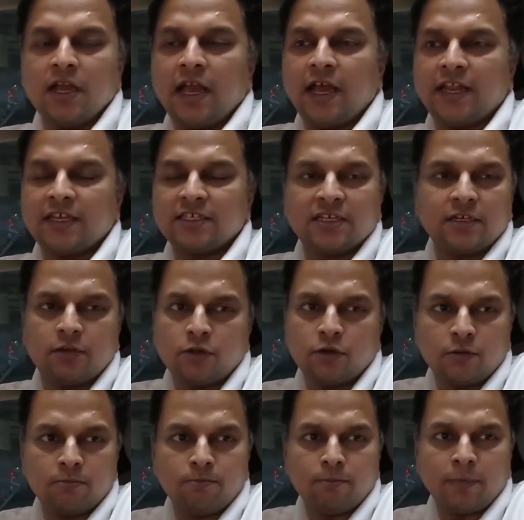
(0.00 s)
and I said
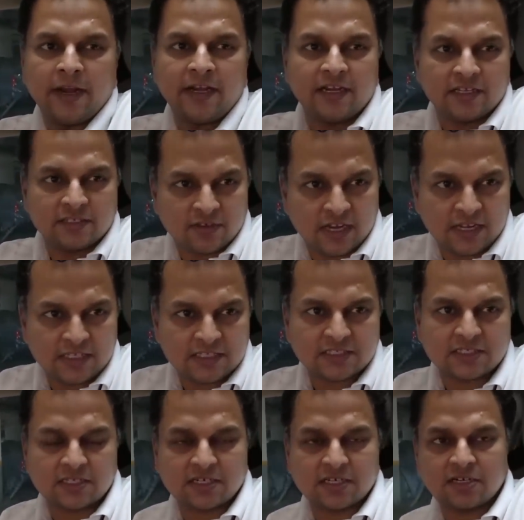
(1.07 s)
might as well I
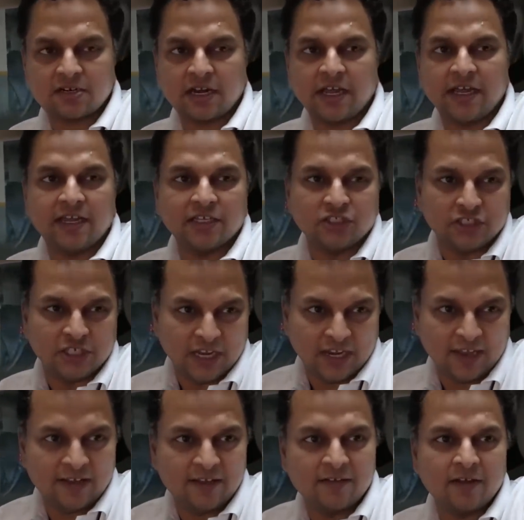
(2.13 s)
try a GLA
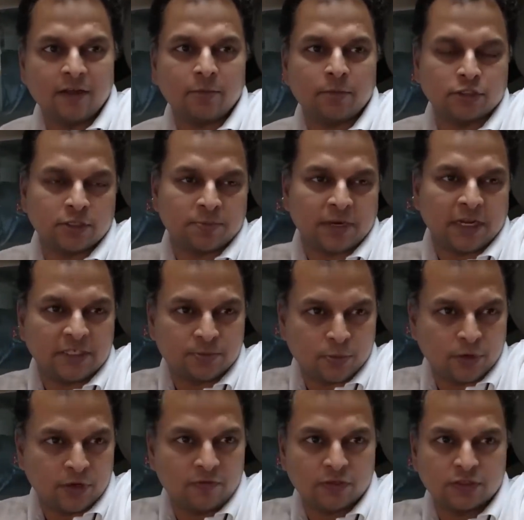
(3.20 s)
because the price
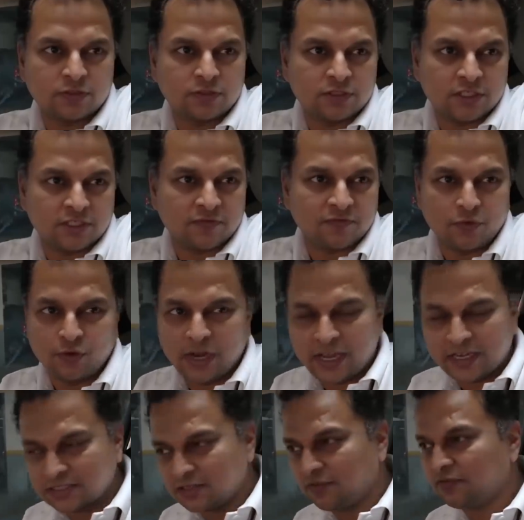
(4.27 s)
point was just a few
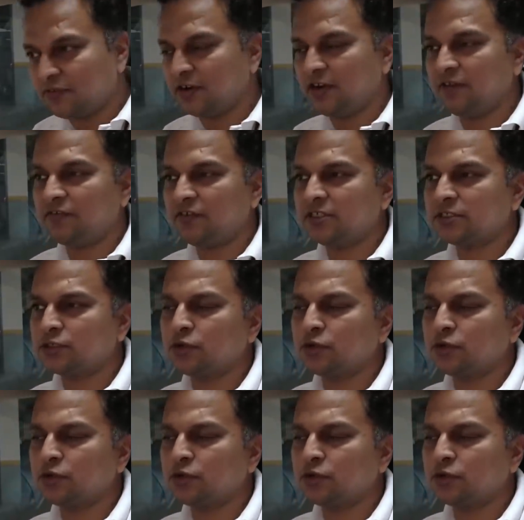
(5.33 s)
lakhs of a difference.